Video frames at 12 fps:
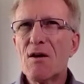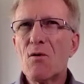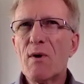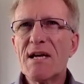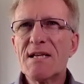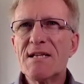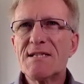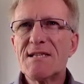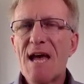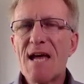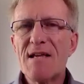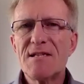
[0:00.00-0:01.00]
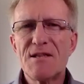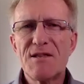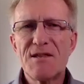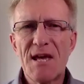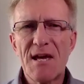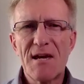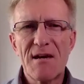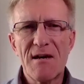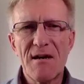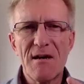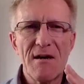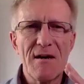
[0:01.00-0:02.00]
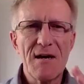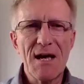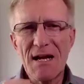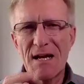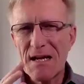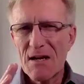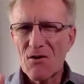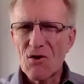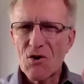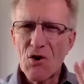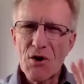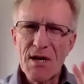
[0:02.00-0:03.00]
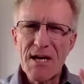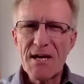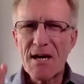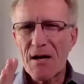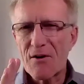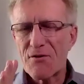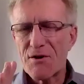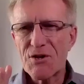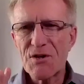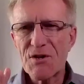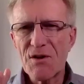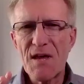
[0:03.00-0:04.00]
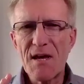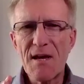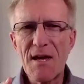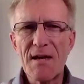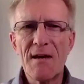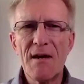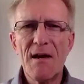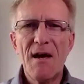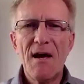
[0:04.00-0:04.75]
We can tend to think a little cookie cutterish in thinking